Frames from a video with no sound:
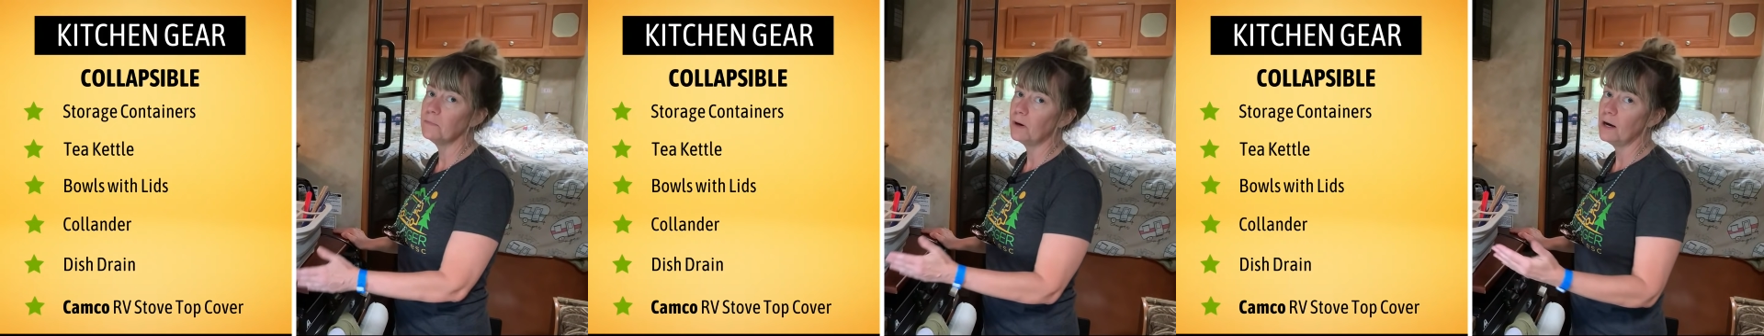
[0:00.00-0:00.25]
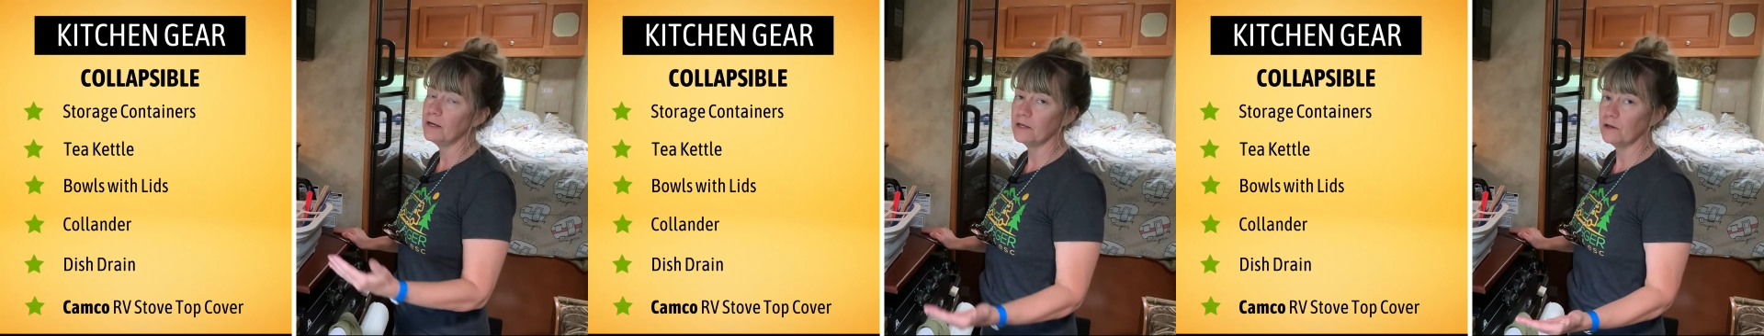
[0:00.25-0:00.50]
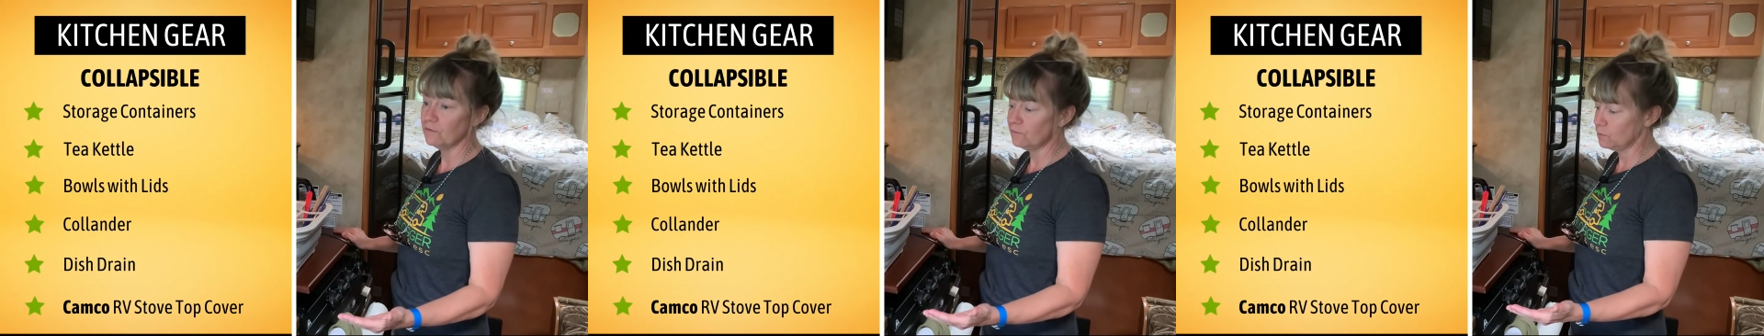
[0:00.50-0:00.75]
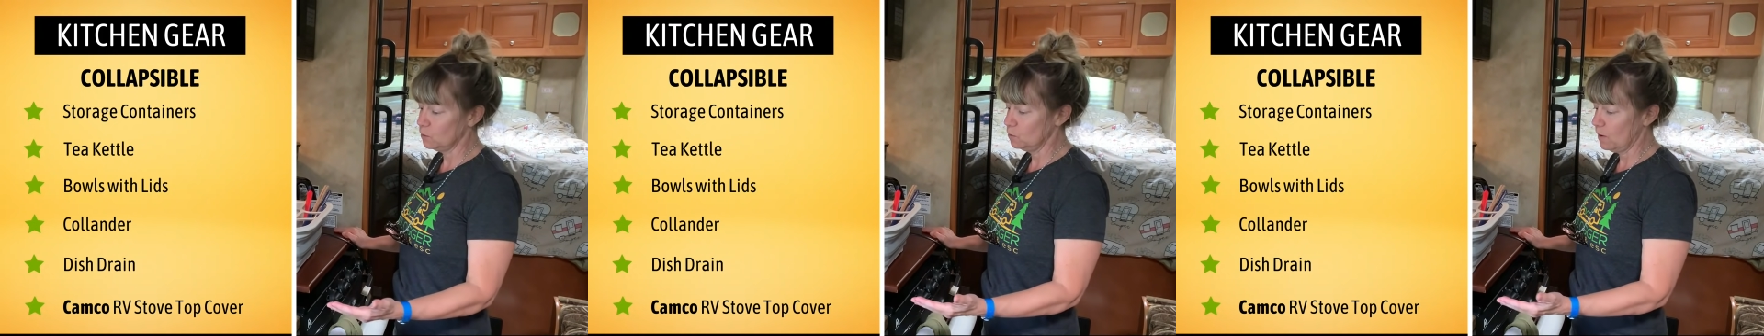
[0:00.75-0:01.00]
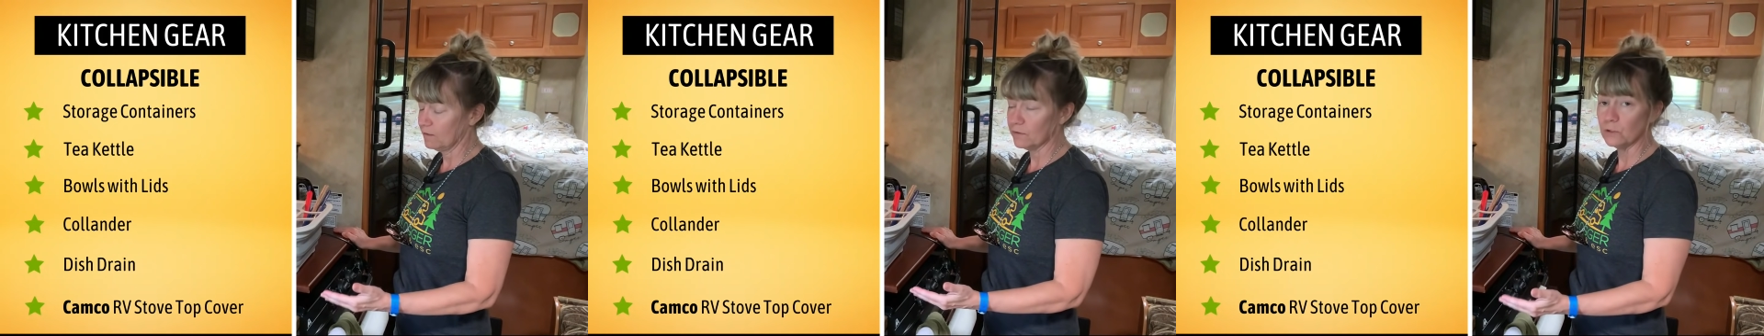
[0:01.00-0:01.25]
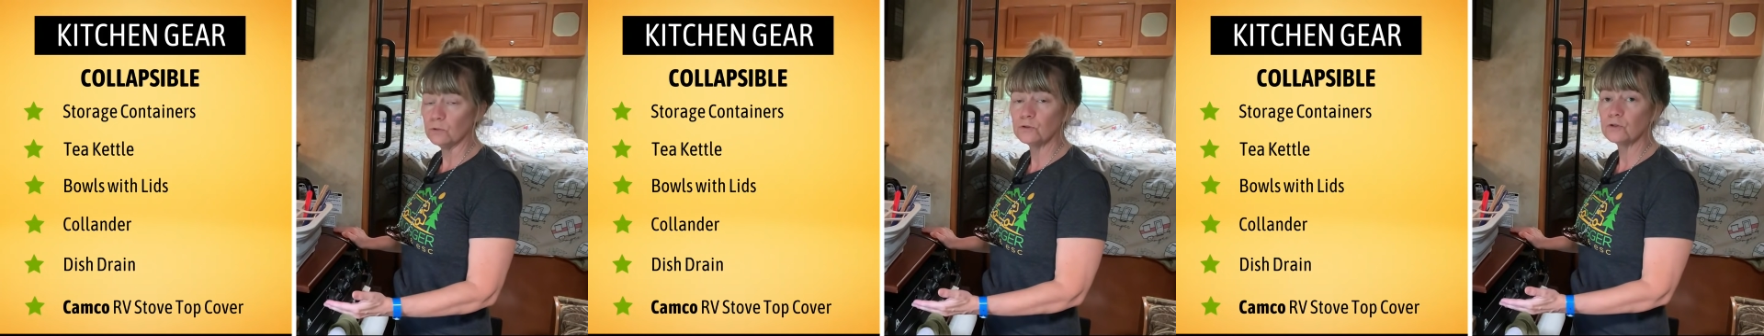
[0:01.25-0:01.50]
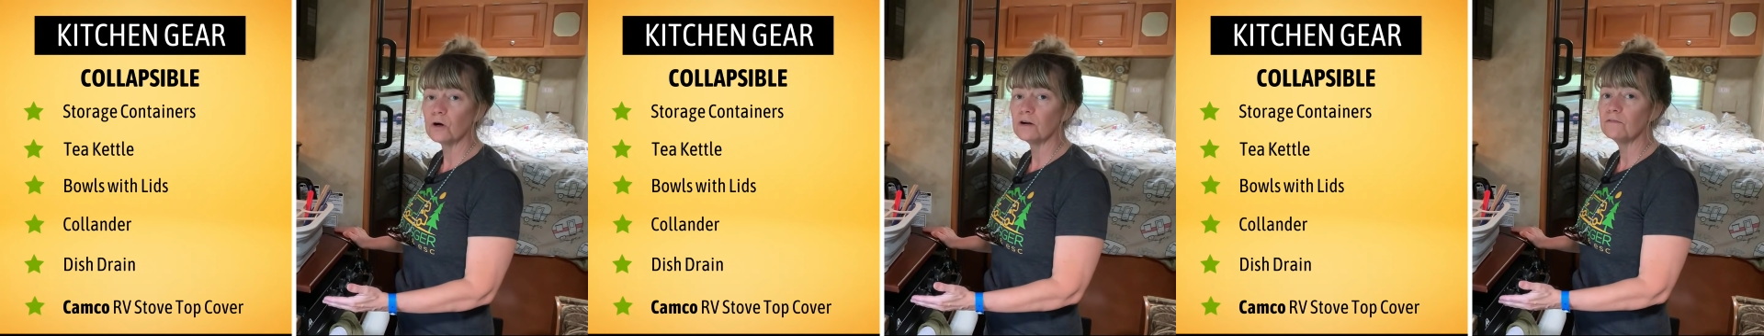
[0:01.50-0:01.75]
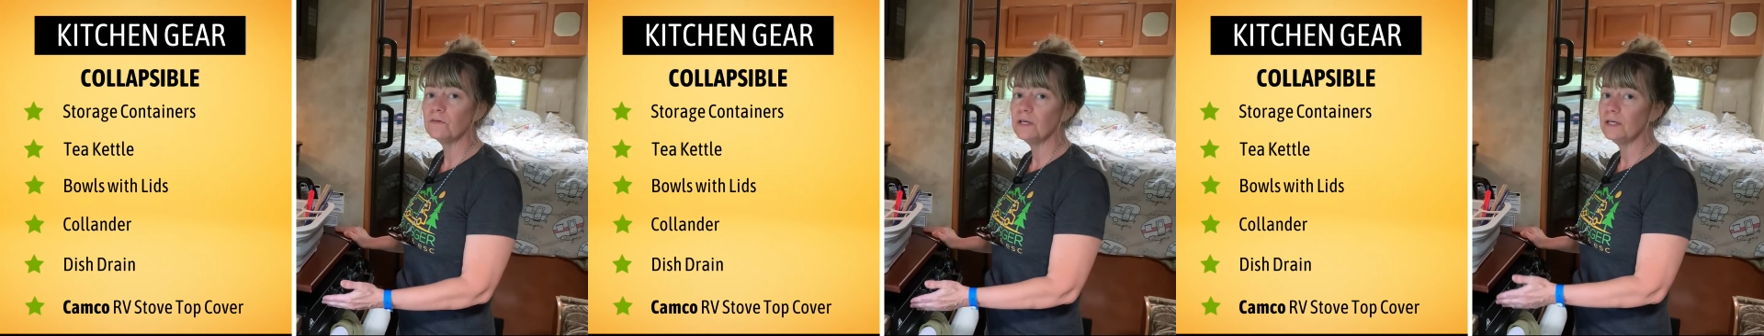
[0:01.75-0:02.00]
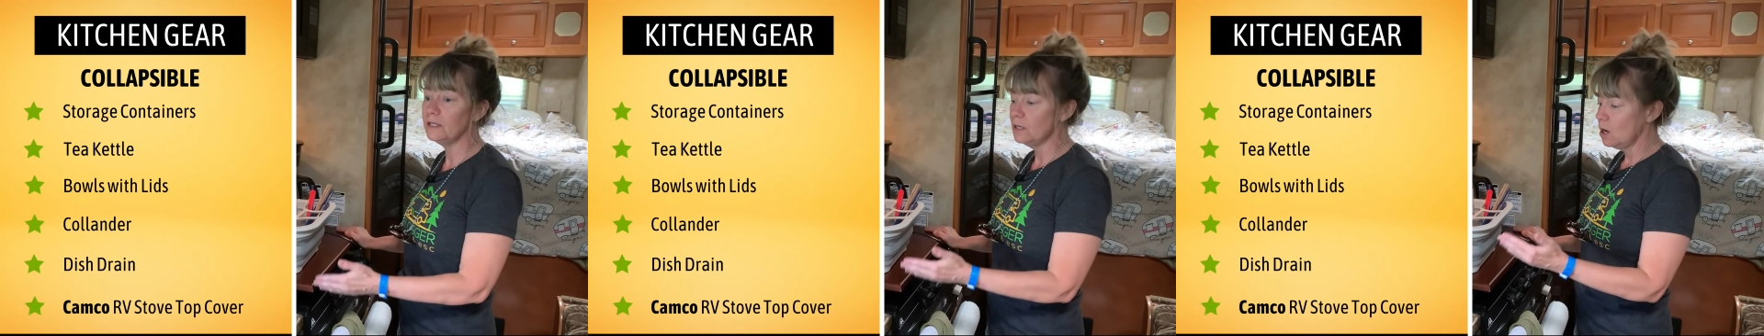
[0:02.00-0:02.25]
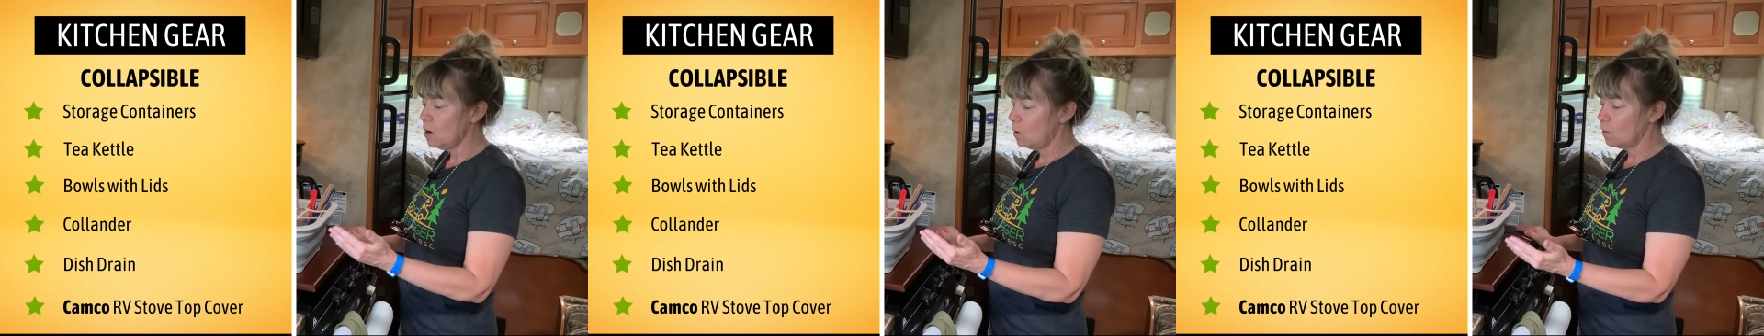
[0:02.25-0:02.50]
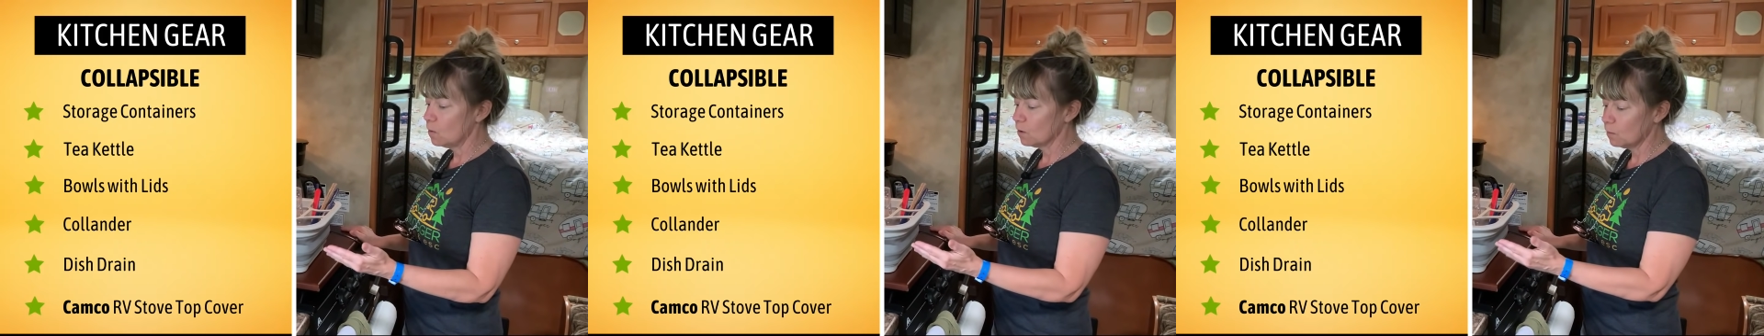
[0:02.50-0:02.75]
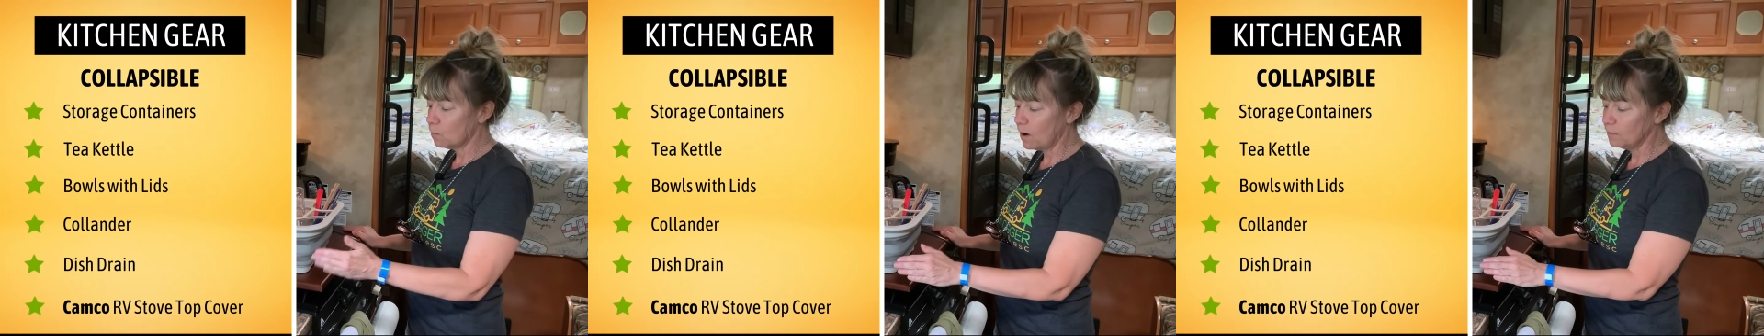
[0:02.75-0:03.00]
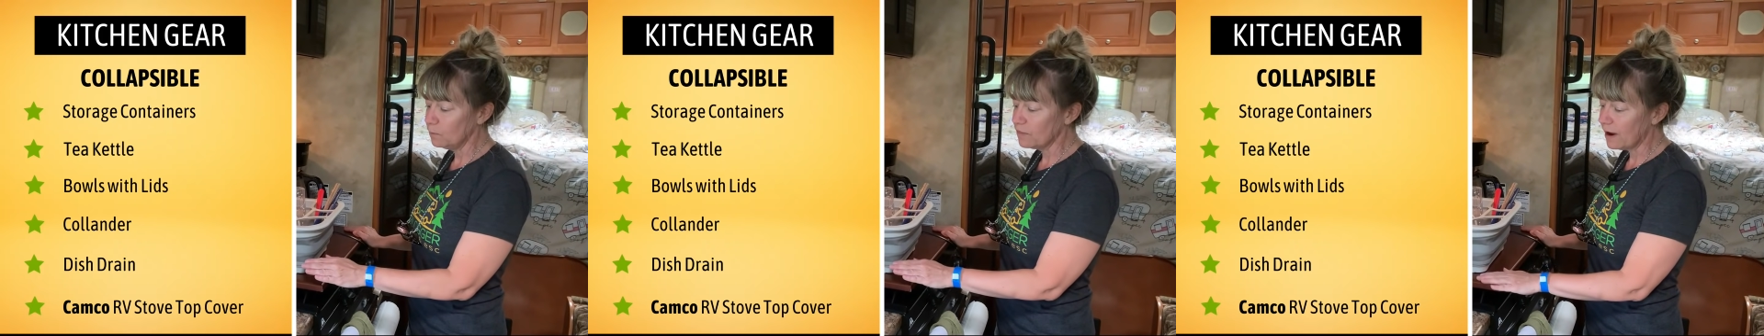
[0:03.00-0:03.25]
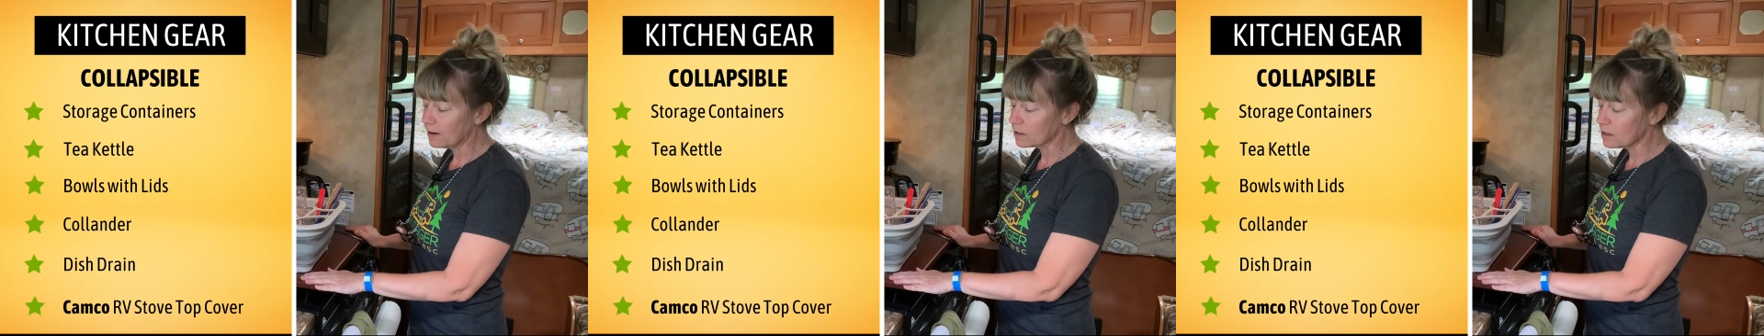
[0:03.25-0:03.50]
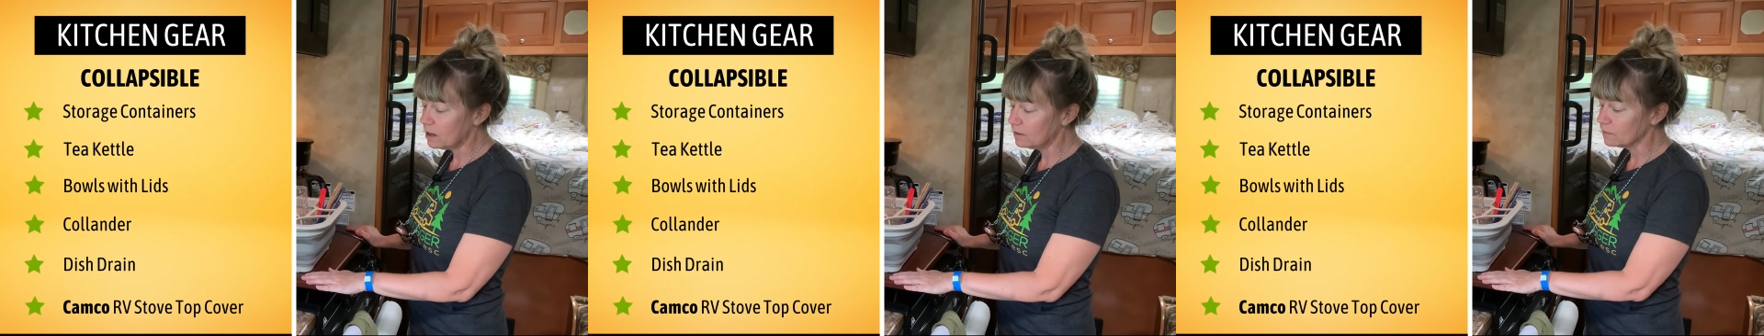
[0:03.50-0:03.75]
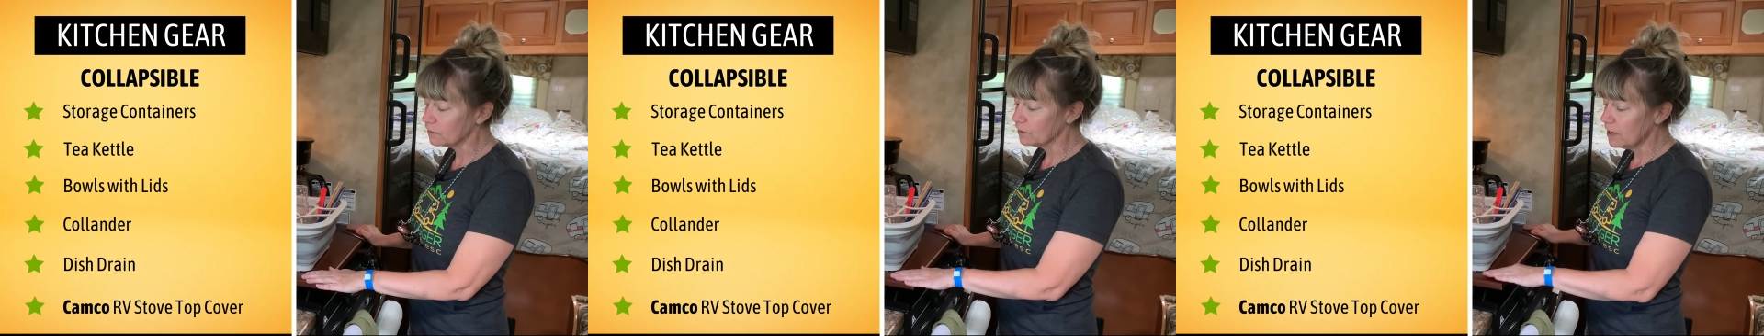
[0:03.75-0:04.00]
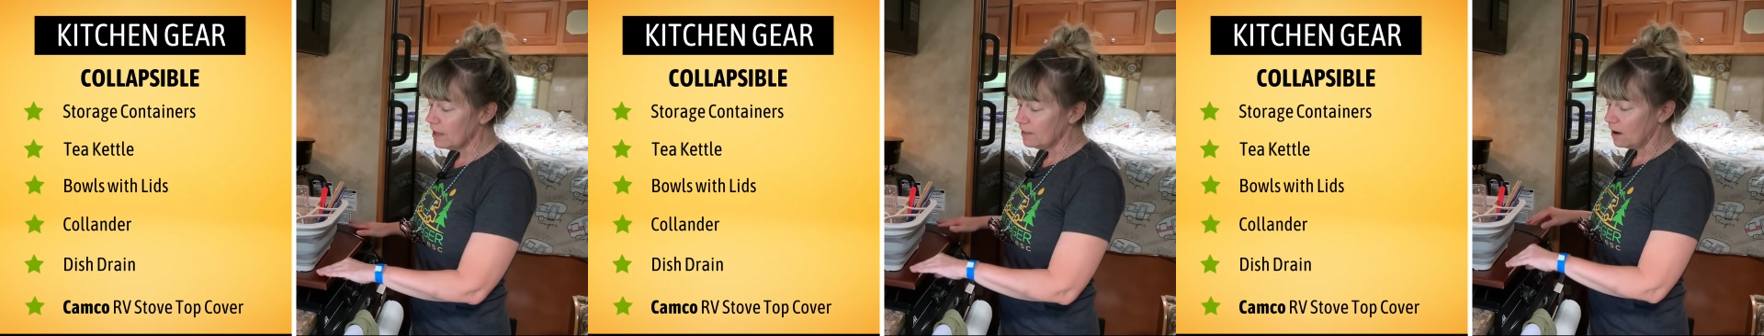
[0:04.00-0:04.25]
but if you have a used R V or one without a cover,